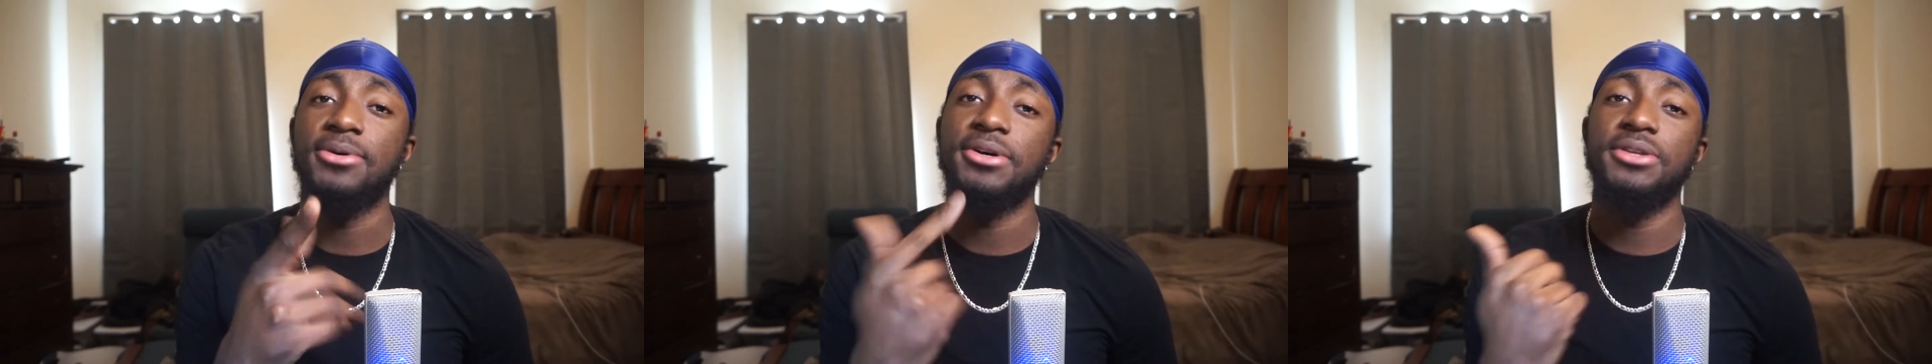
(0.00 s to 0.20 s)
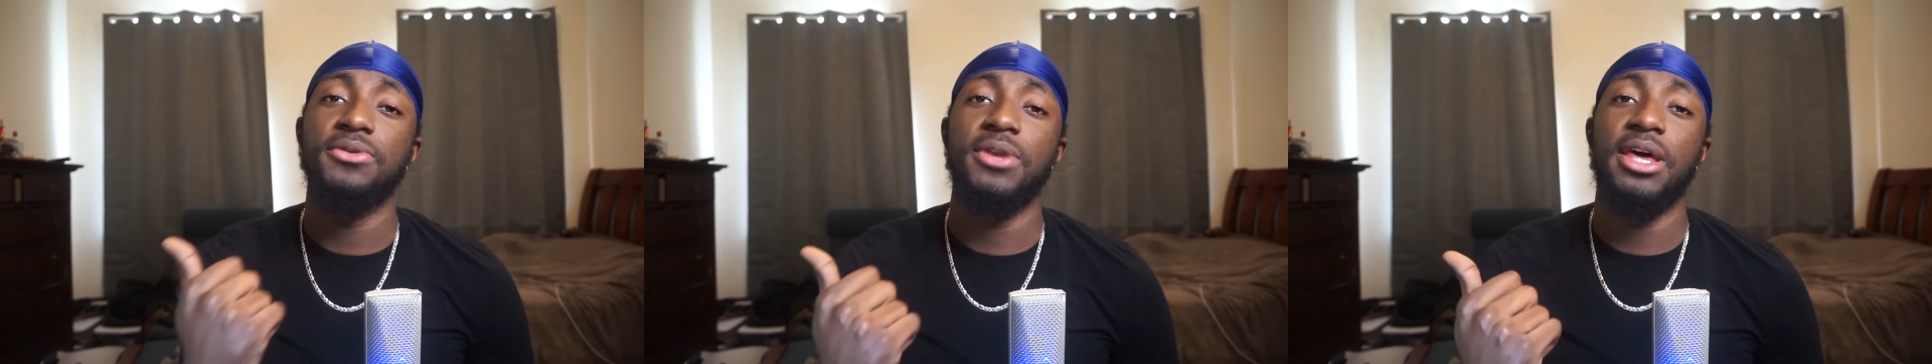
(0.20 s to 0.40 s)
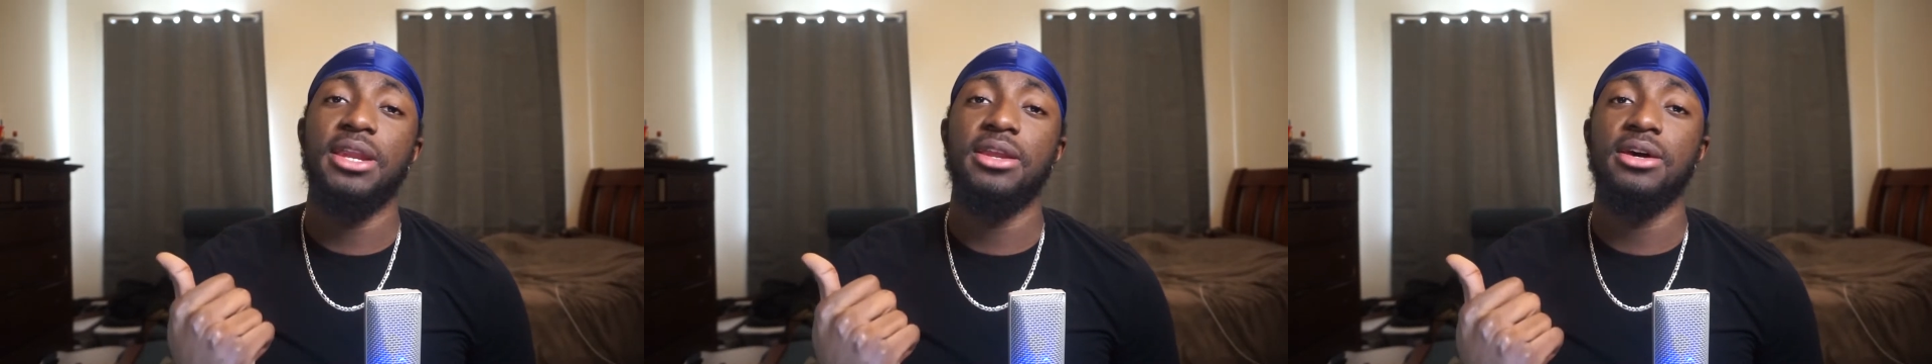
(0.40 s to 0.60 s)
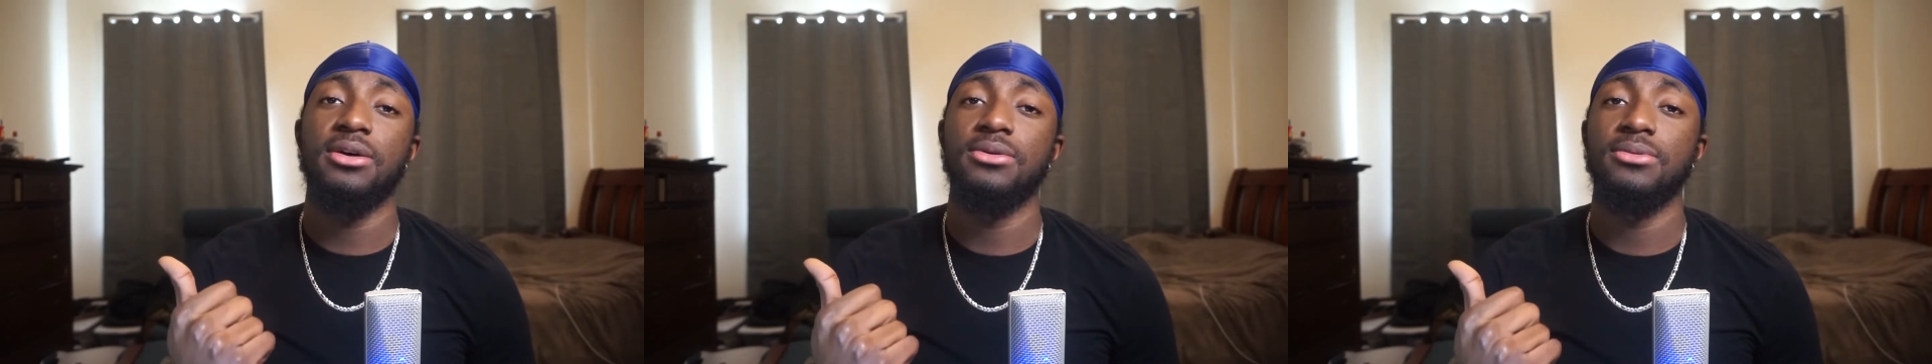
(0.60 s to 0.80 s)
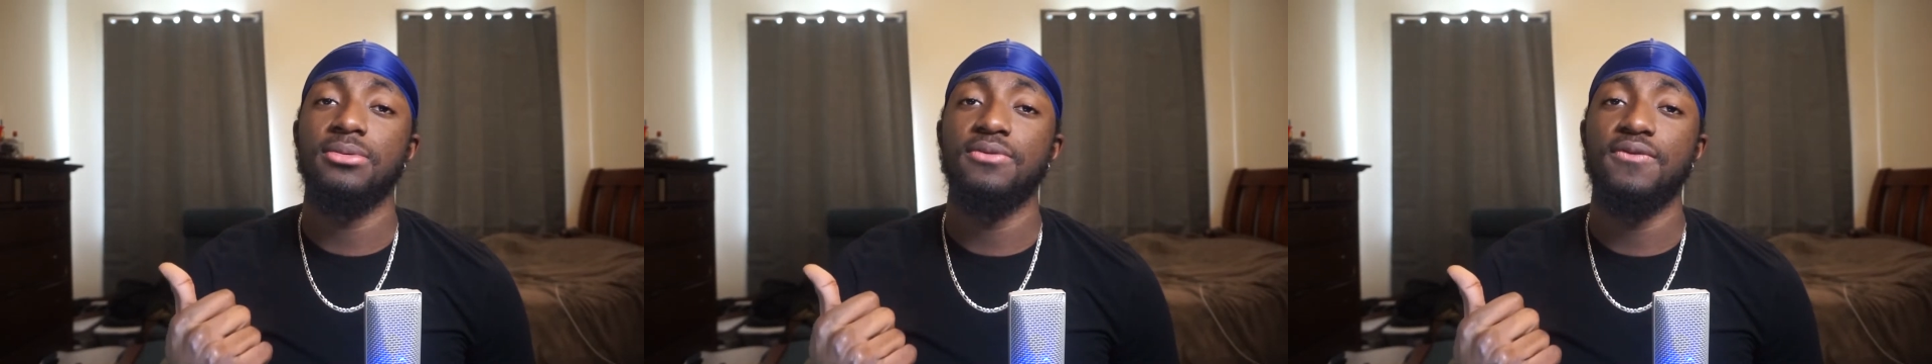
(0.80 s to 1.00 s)
Go ahead and do that now
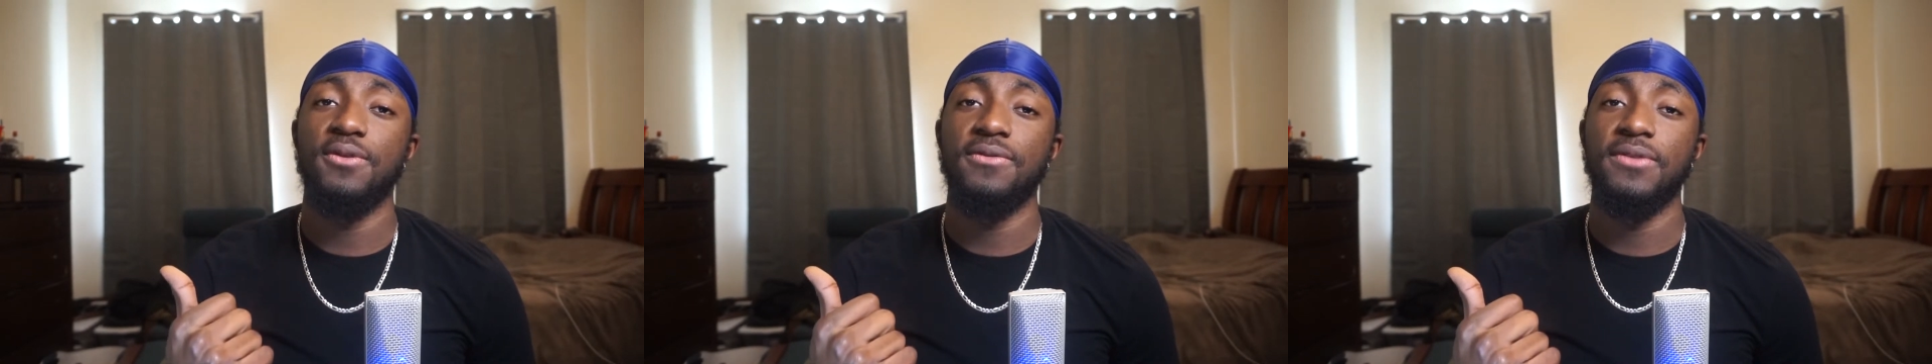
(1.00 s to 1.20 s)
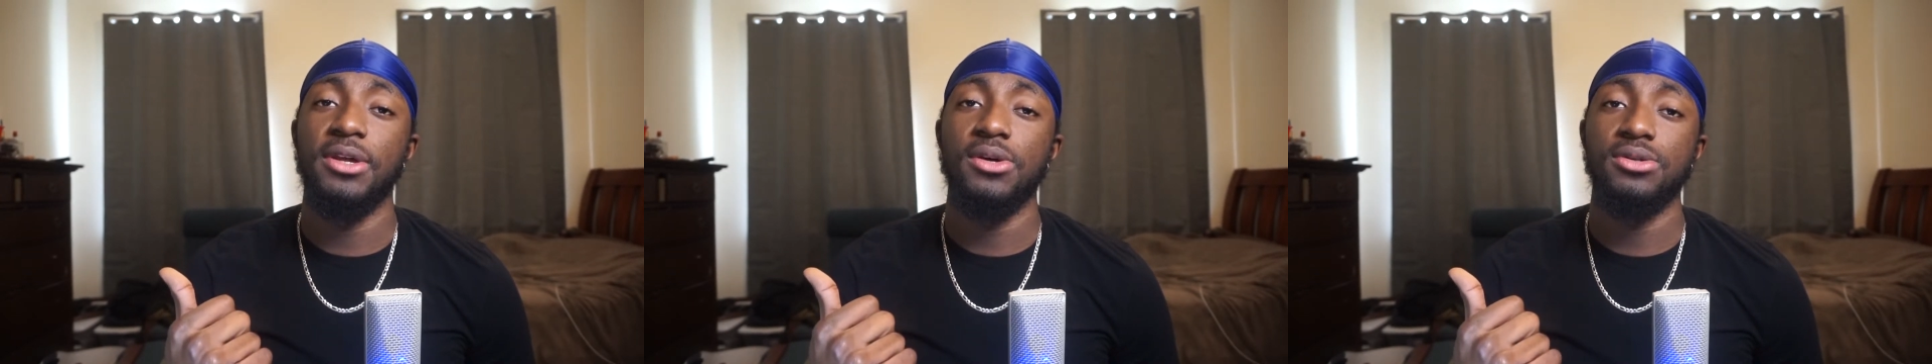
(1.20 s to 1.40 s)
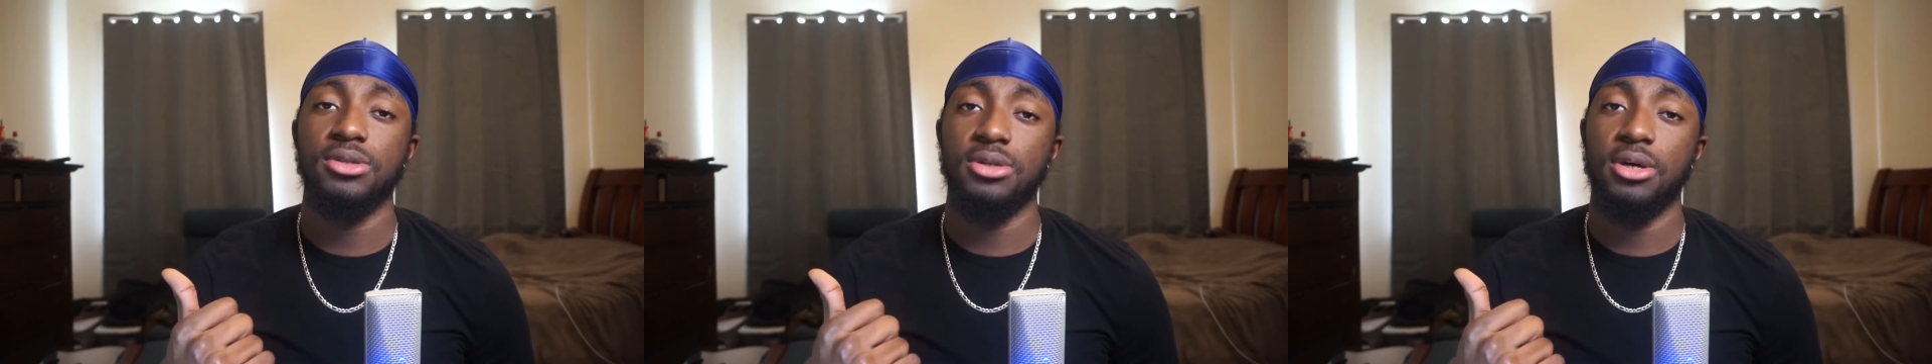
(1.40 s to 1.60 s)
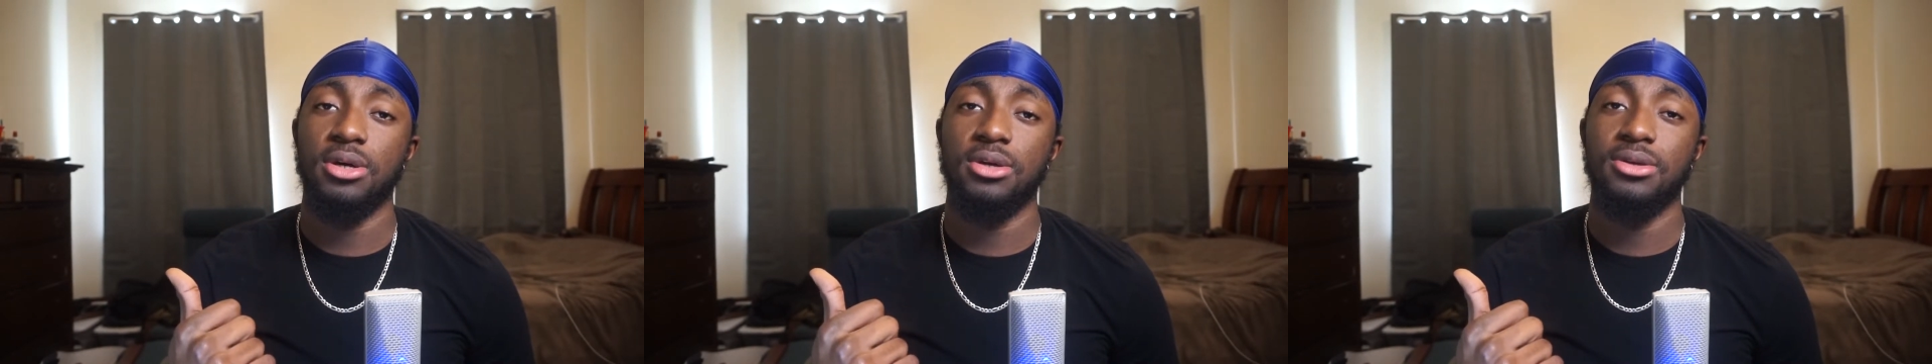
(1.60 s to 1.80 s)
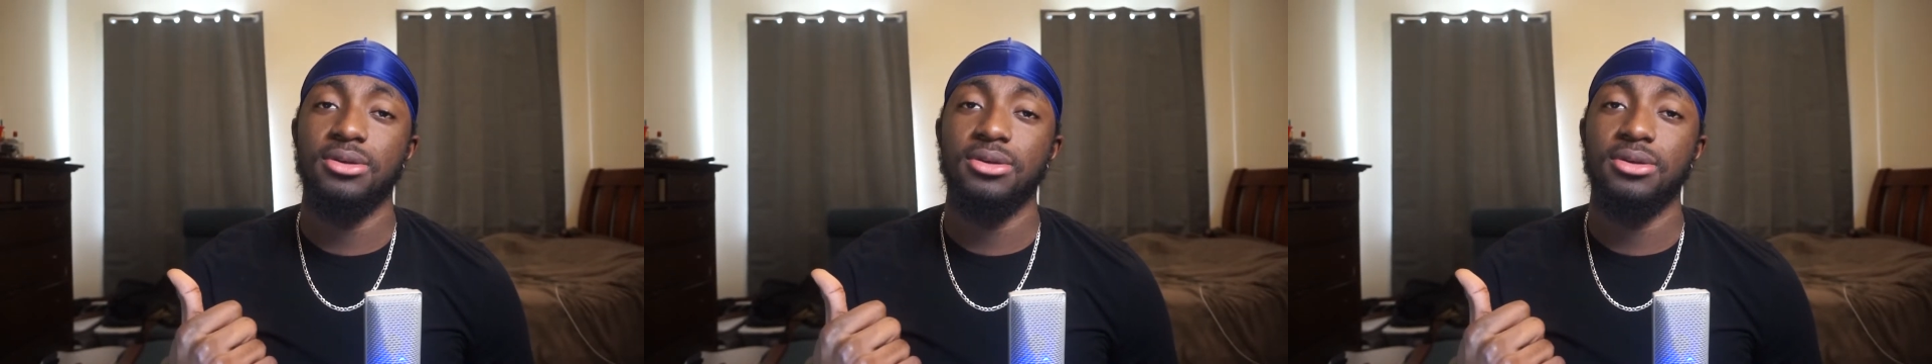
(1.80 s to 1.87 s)
before the video starts.